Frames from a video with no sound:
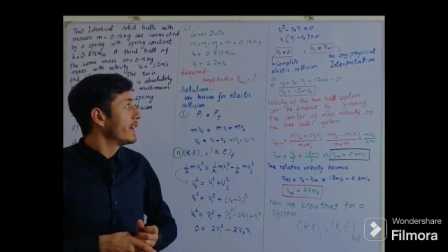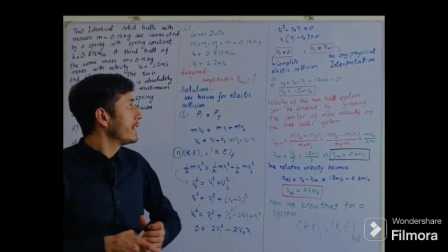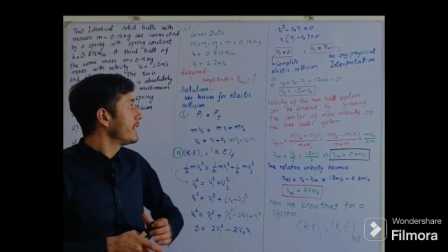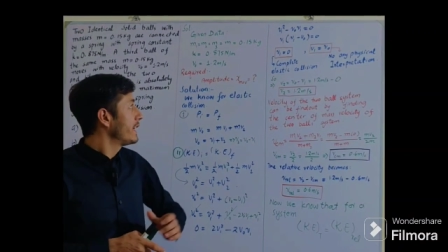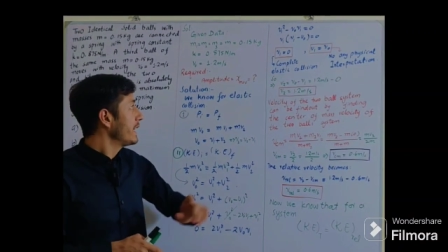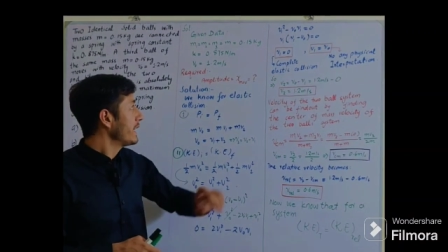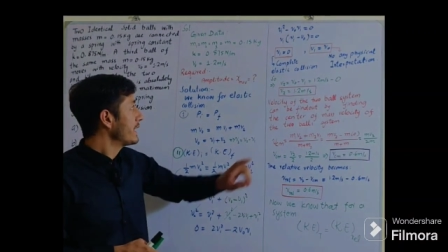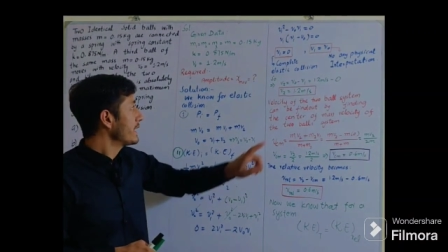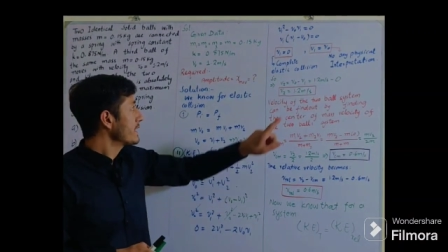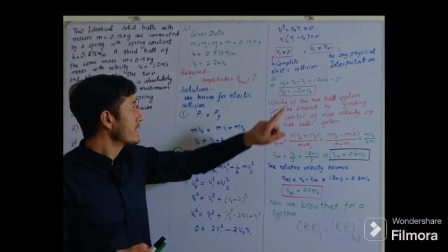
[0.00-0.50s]

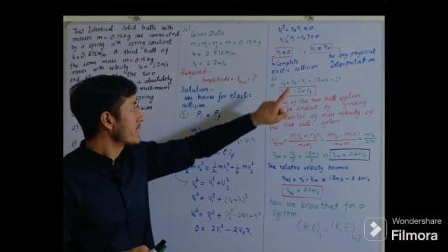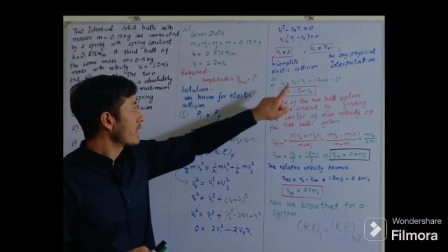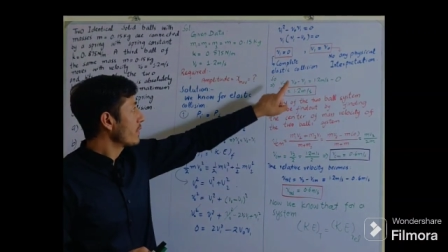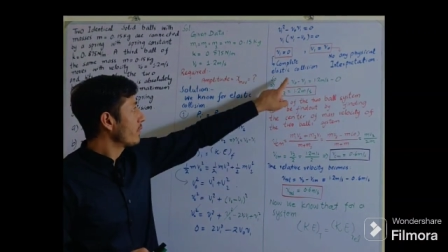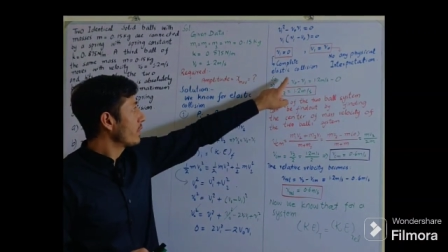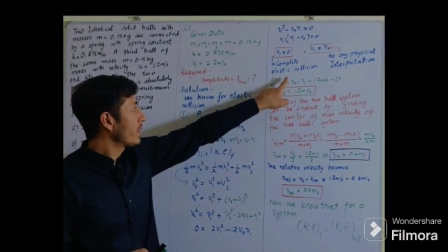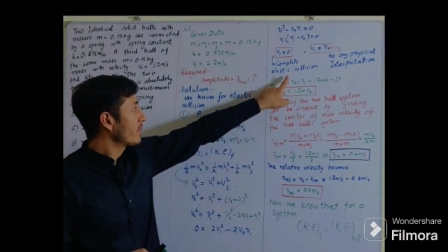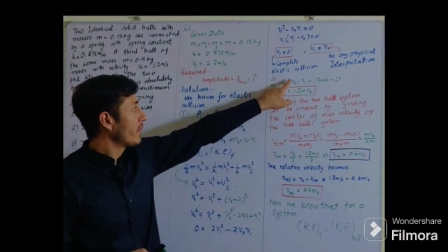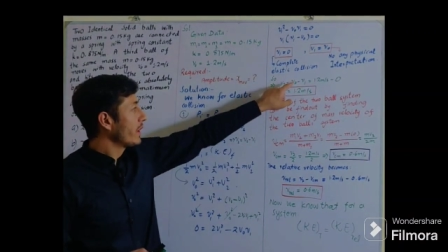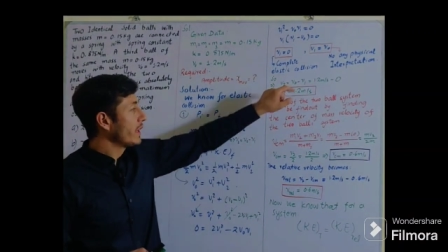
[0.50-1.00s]
that is the
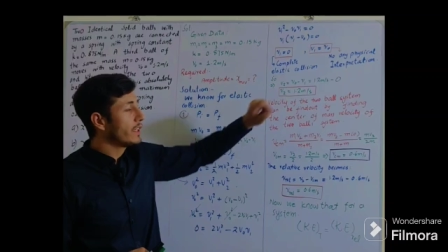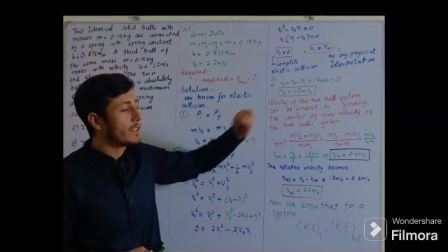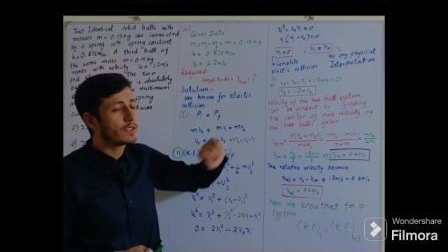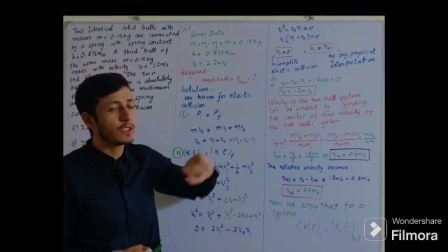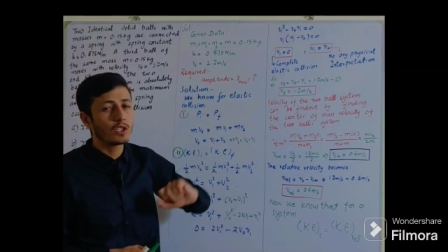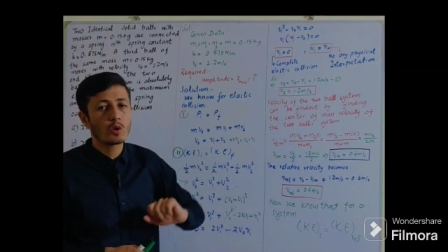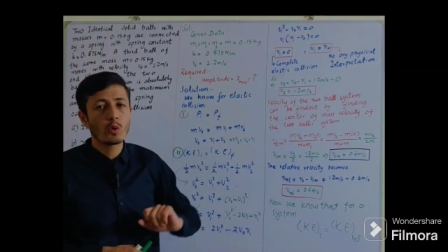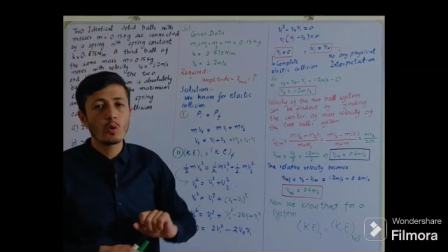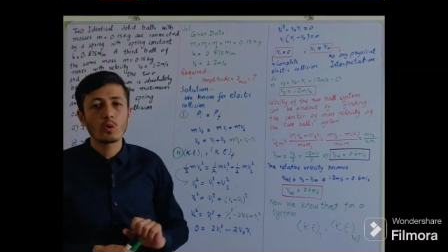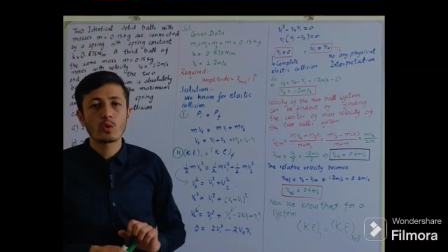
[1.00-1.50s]
V1
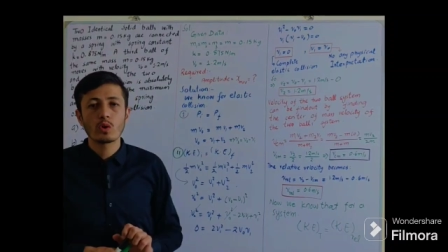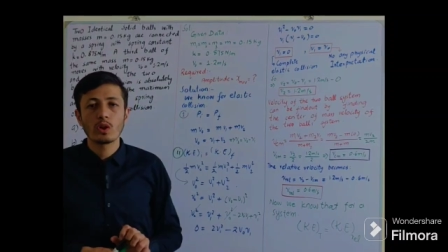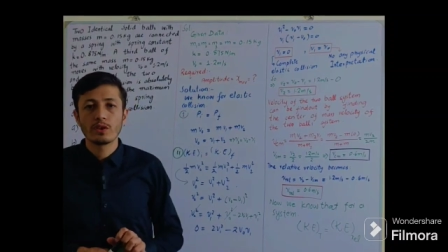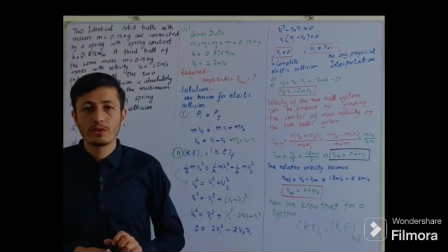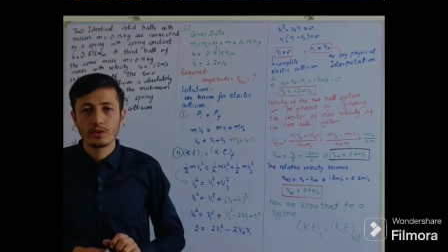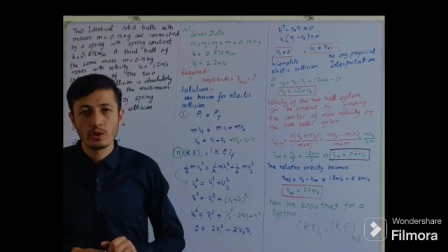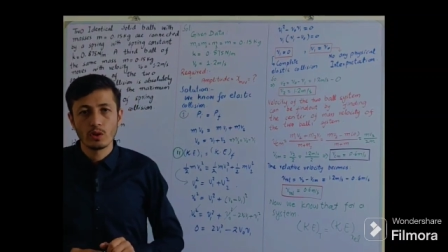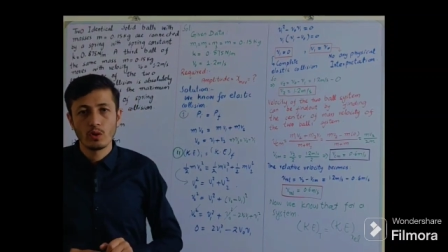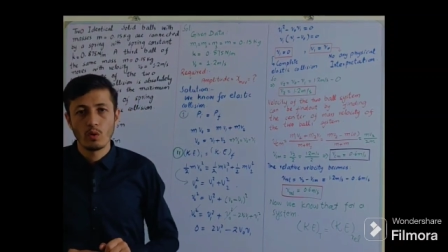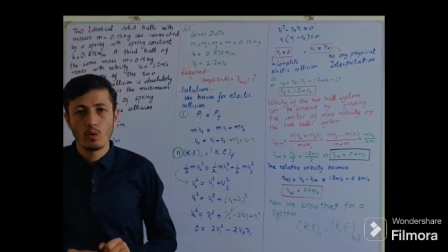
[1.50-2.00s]
is equal to
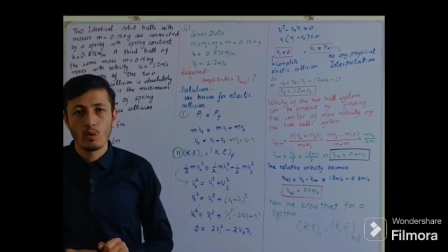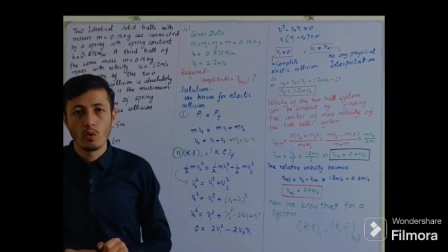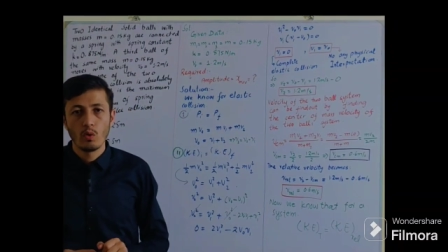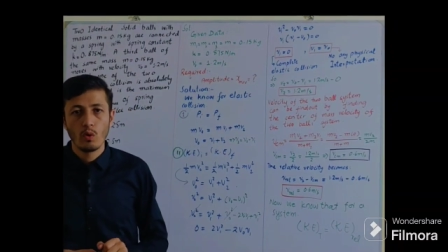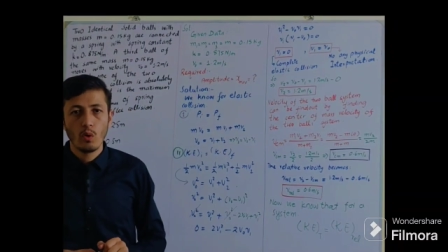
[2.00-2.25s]
the 0.